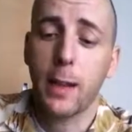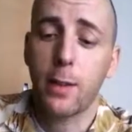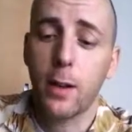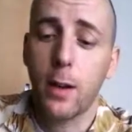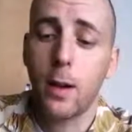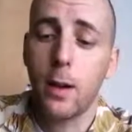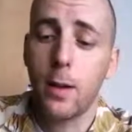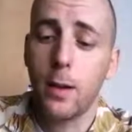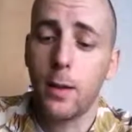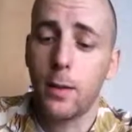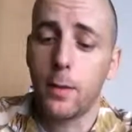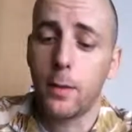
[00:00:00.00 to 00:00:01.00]

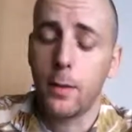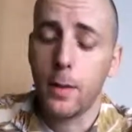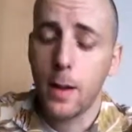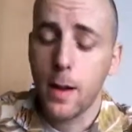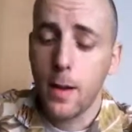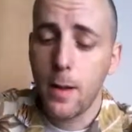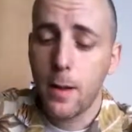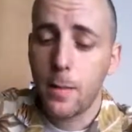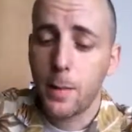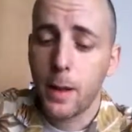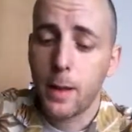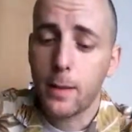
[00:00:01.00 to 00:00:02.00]
electronic,
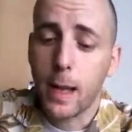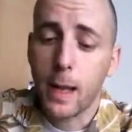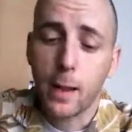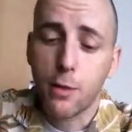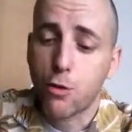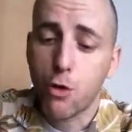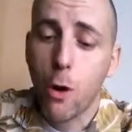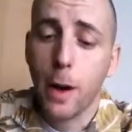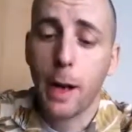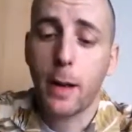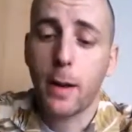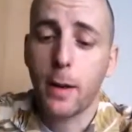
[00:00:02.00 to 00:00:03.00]
Euro style
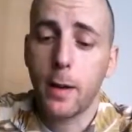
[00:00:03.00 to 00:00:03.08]
electronic.